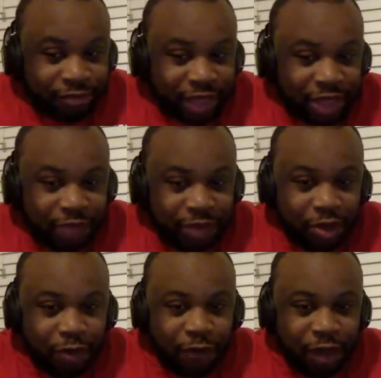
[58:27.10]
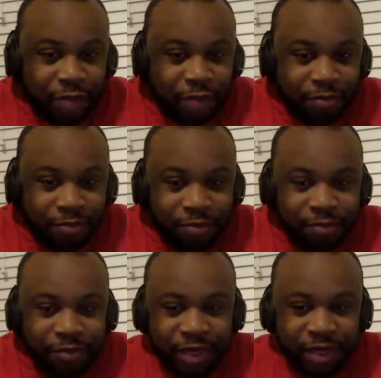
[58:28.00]
It was with the whole fam.
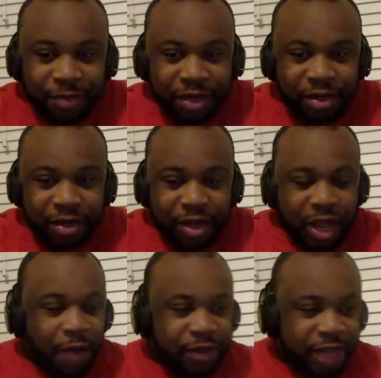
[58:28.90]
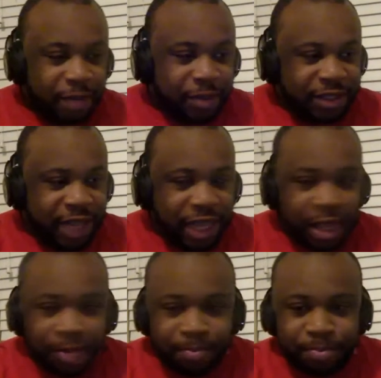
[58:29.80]
You see what I mean? I was able to stay up
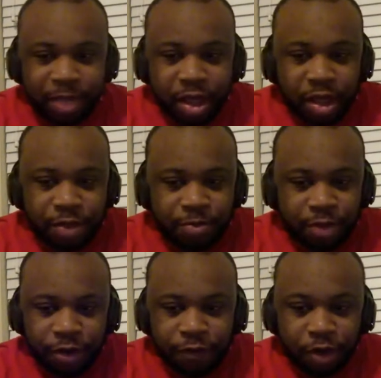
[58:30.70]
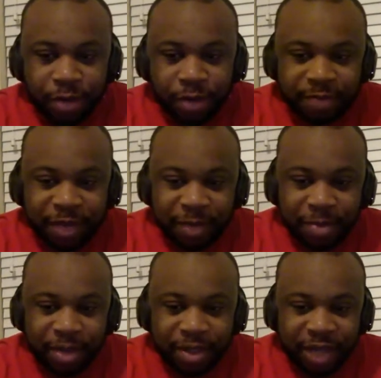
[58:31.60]
30, 40 minutes past
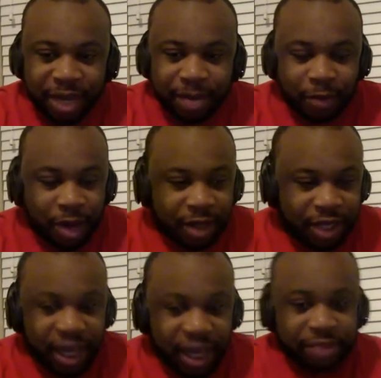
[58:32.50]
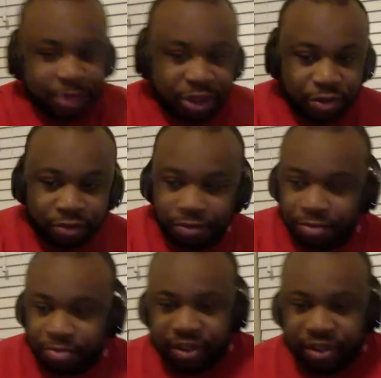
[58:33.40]
my bedtime to watch The Cosby Show,
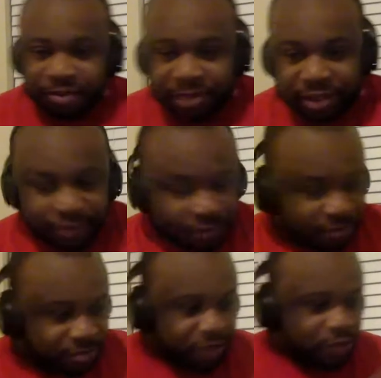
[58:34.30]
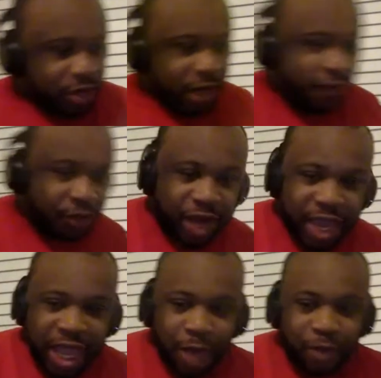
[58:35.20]
The Simpsons, whatever.
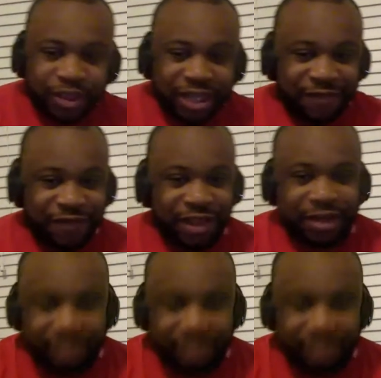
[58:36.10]
It was an event.